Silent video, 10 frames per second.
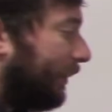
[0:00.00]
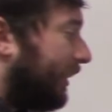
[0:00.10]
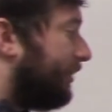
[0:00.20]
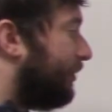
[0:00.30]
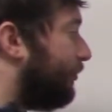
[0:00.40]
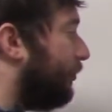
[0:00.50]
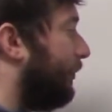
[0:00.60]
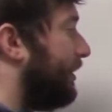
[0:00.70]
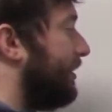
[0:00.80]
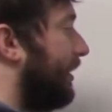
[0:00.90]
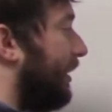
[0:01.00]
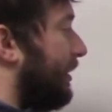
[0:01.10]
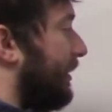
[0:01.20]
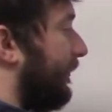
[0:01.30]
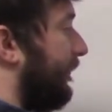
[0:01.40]
need to do is
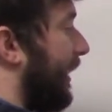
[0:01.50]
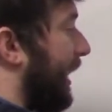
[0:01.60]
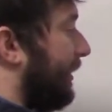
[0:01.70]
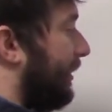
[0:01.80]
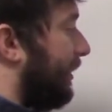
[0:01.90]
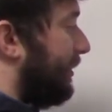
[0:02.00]
divide these